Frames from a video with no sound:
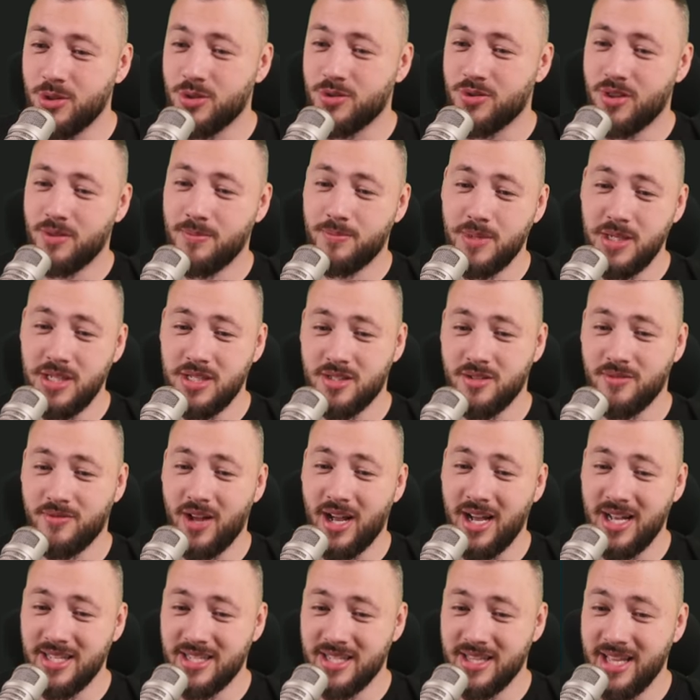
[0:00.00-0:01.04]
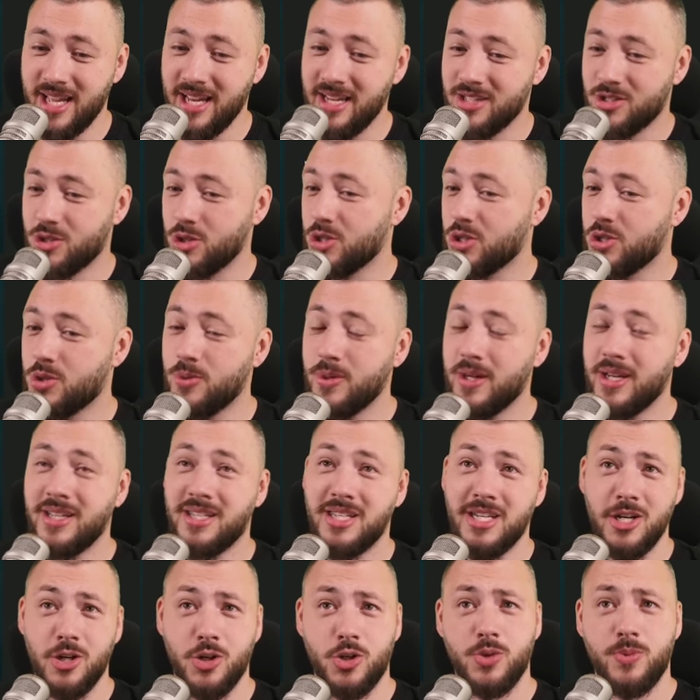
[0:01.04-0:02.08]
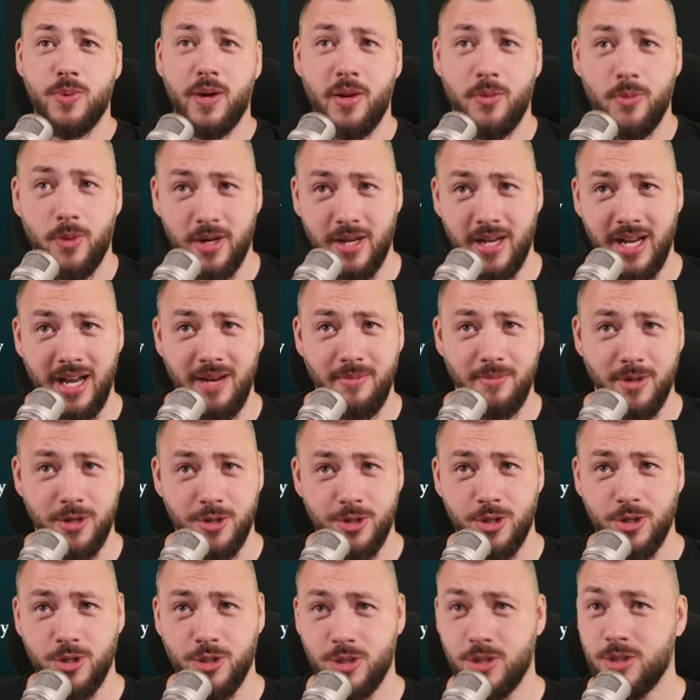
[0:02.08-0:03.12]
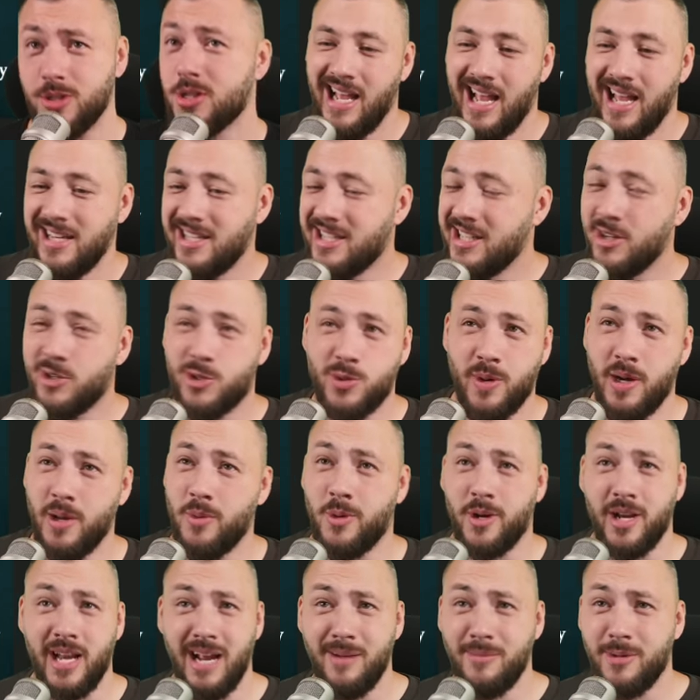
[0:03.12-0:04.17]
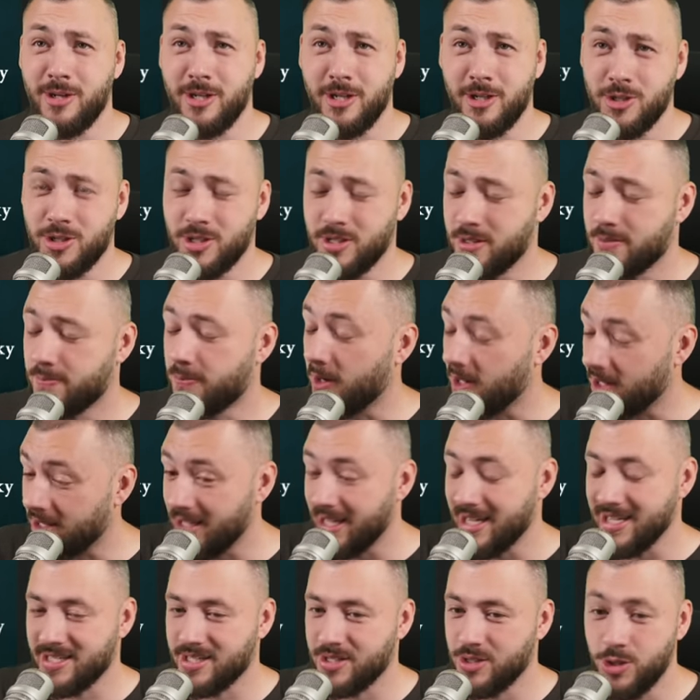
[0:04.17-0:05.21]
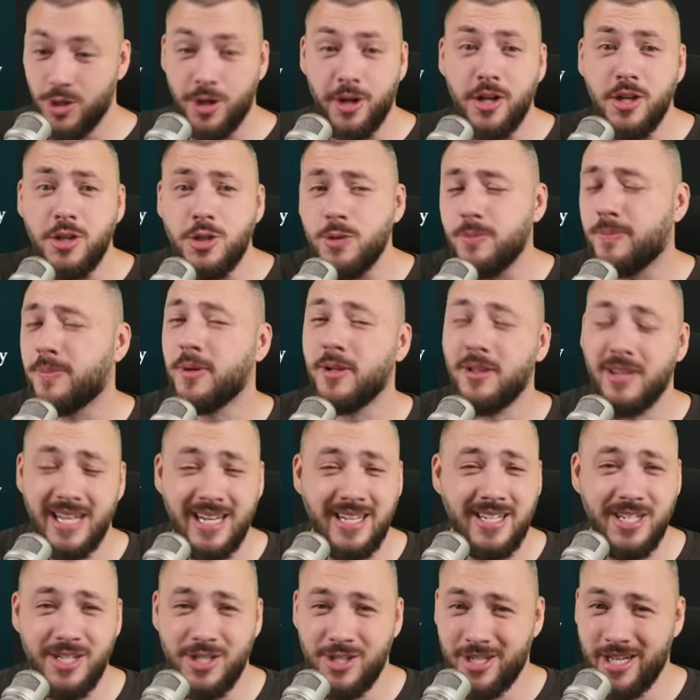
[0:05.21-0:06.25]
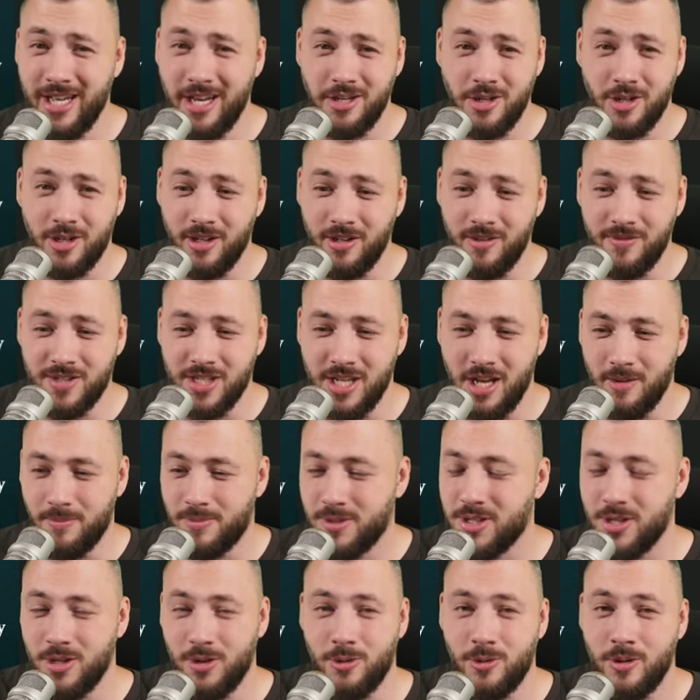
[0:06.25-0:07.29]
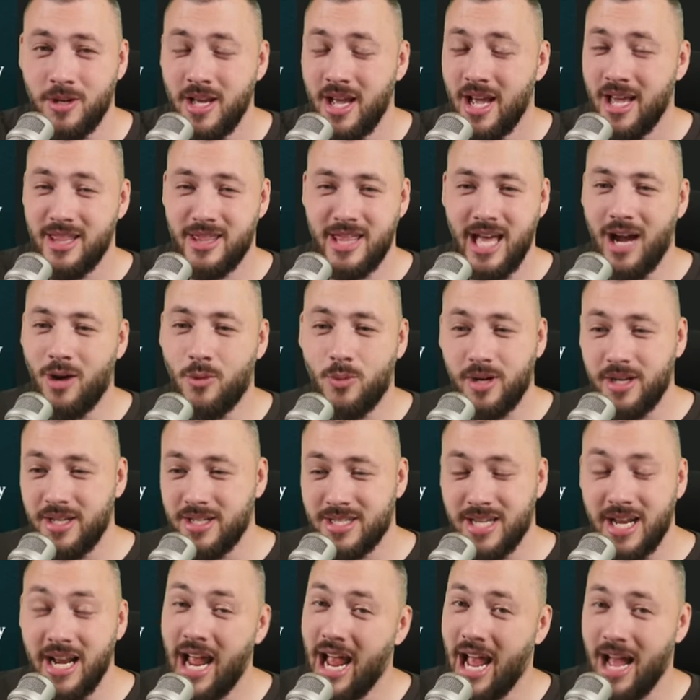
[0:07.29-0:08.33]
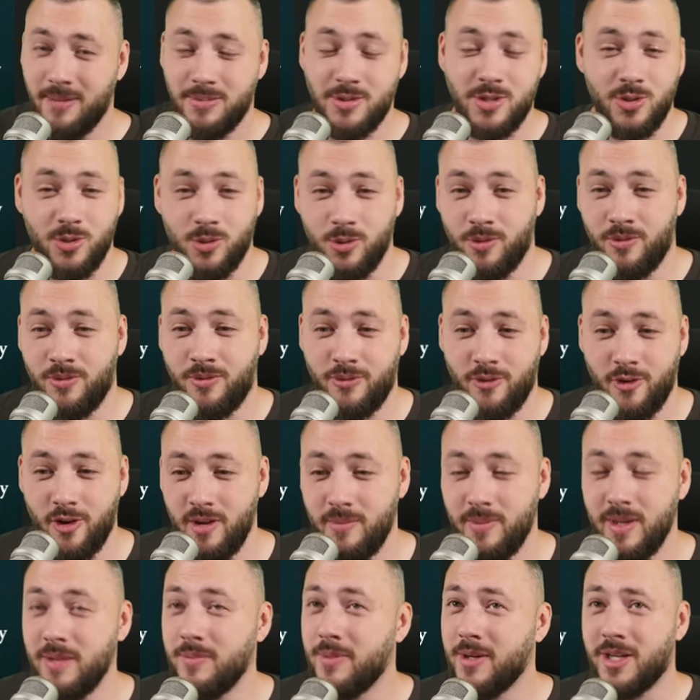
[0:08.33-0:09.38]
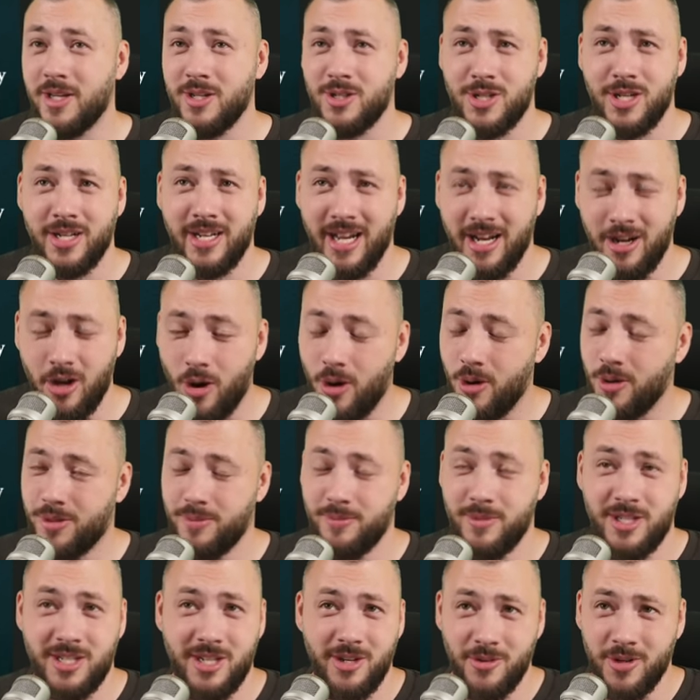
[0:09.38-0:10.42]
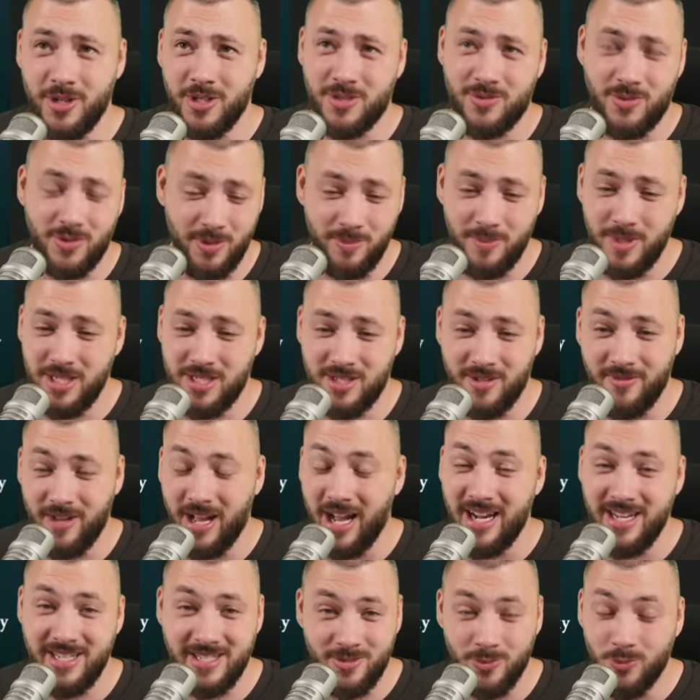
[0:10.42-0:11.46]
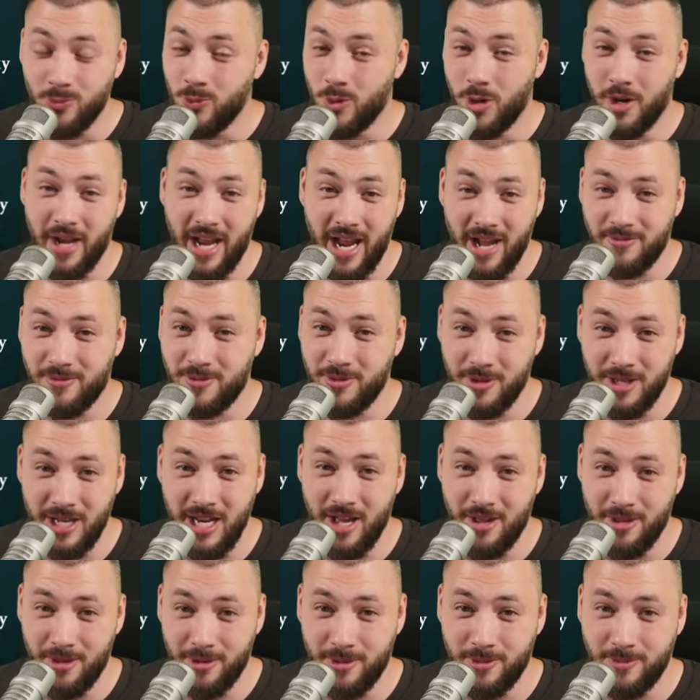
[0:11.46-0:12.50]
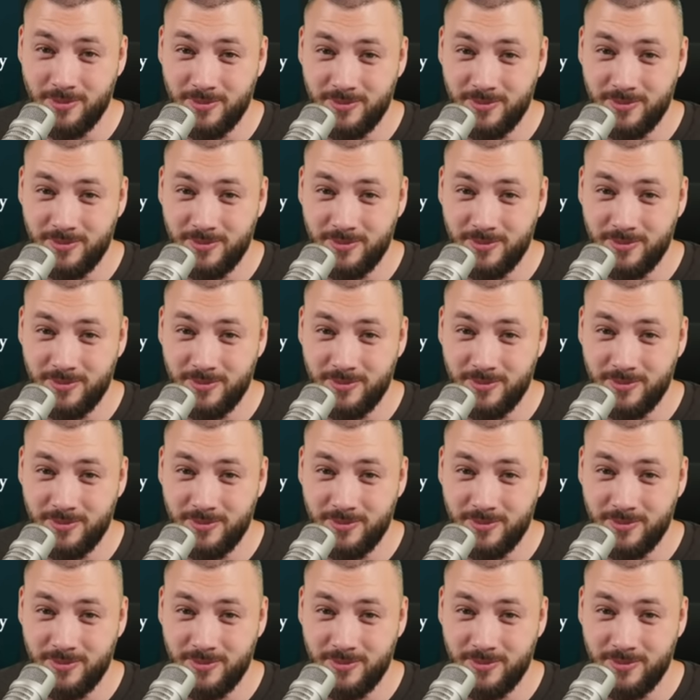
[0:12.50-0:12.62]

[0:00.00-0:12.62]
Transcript: for the Beast of Ice, and that is just doing Tier 21 Nightmare Dungeons. And Tier 21 Nightmare Dungeons Plus, you're going to do plenty to get your glyphs up. So that one is an absolute freebie because you're going to get all the materials for the Beast of Ice one after the other.